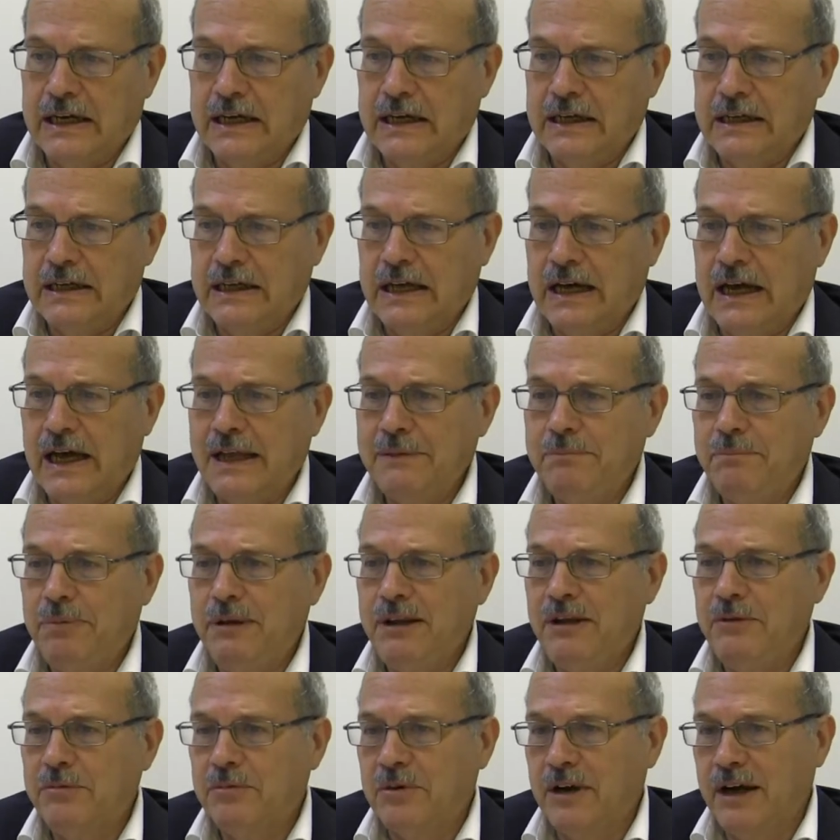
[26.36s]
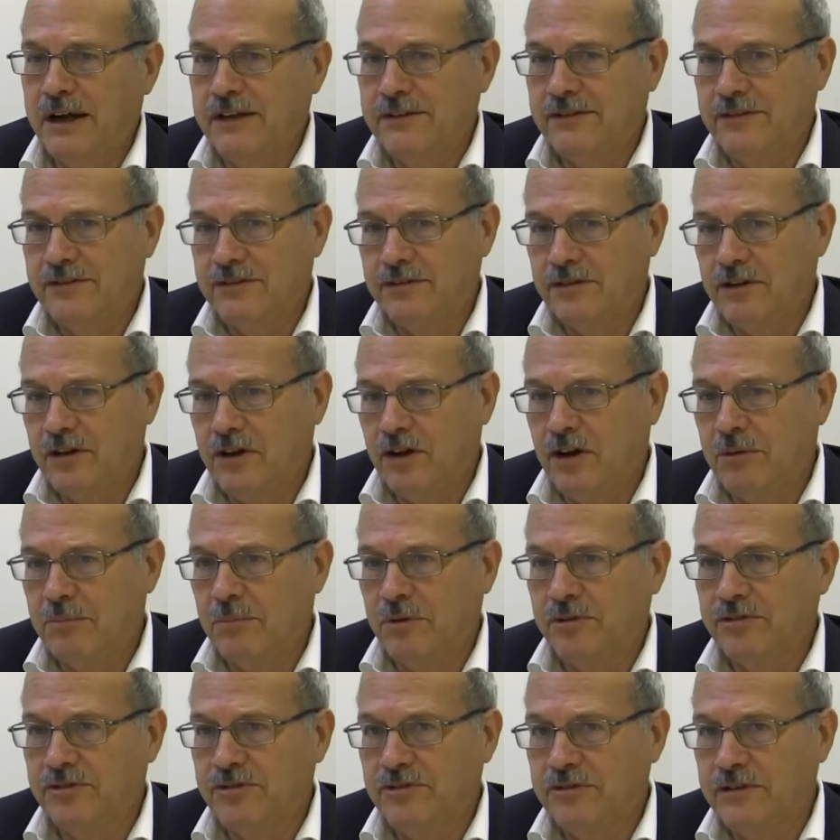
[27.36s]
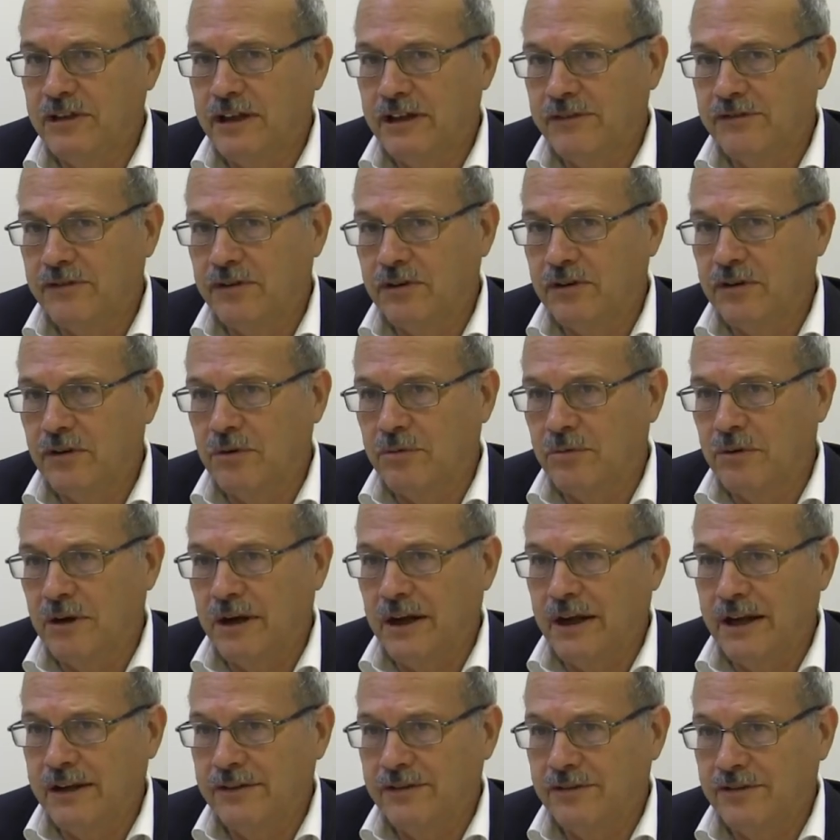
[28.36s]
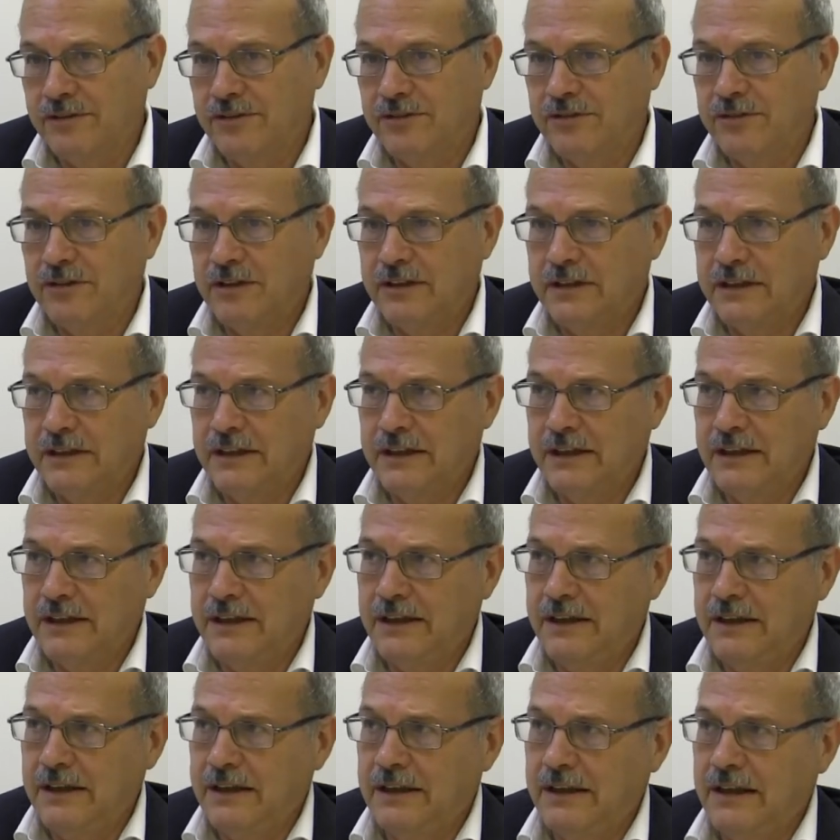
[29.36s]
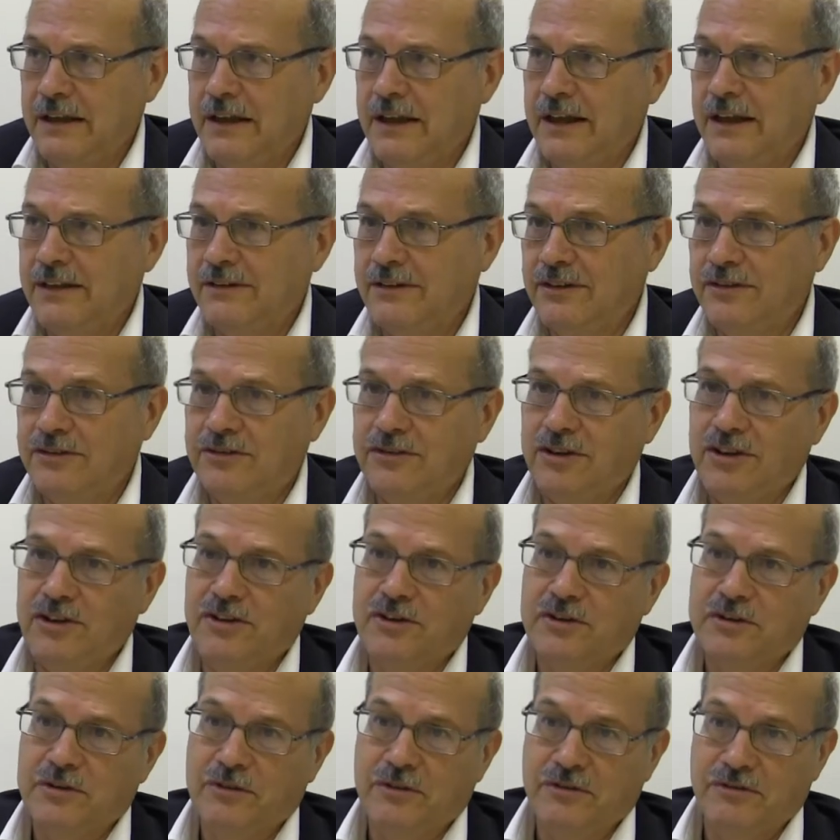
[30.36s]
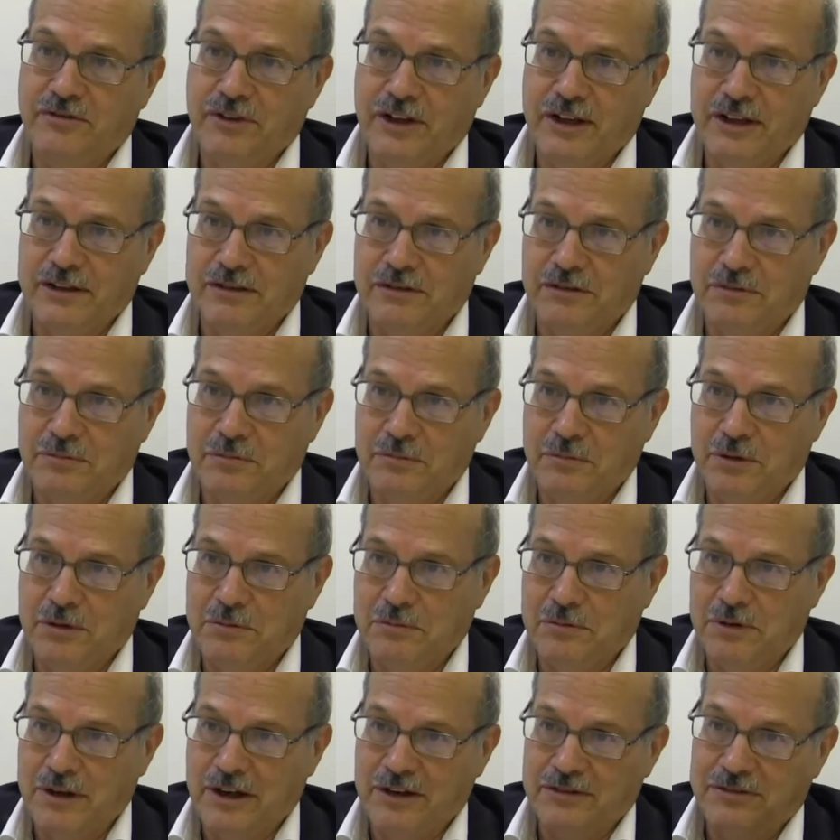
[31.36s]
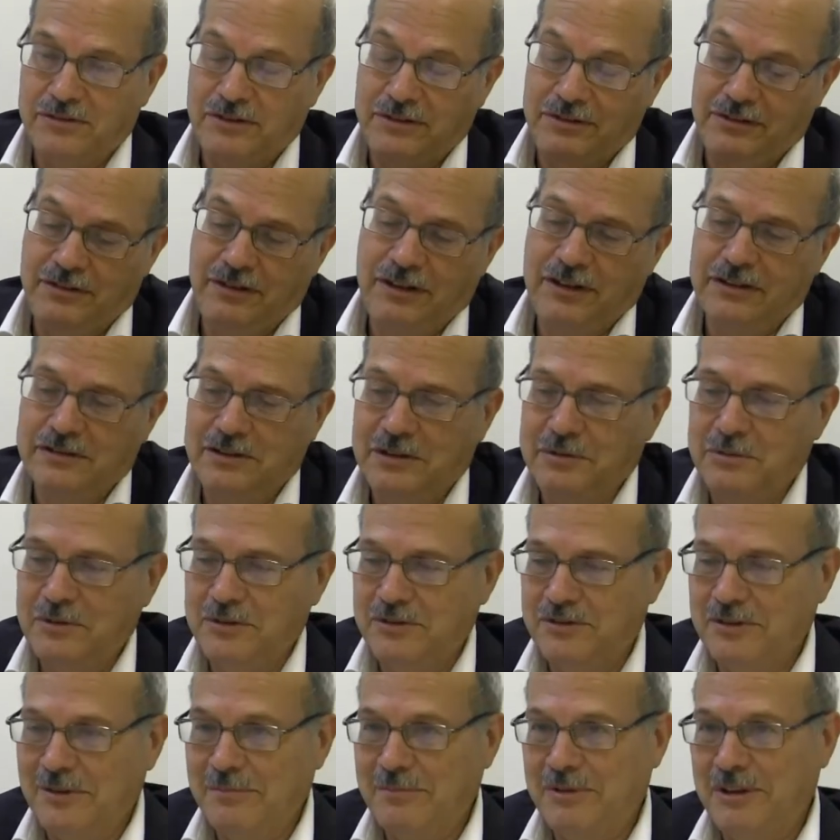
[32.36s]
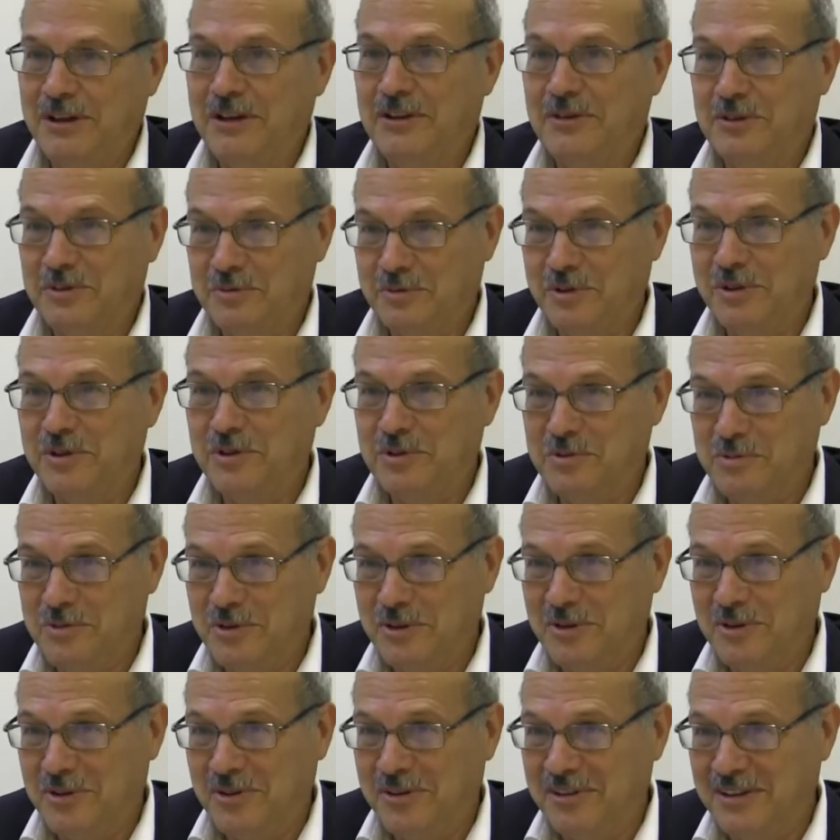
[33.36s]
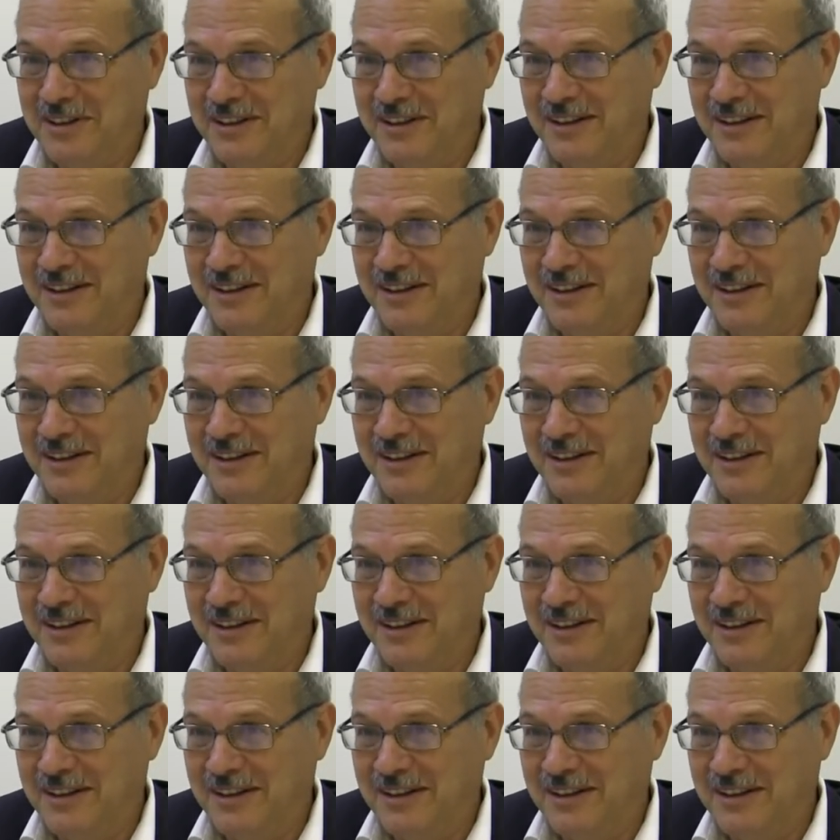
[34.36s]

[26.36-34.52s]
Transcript: IP rights almost never arise as a singular event when we're actually dealing with something in the real world.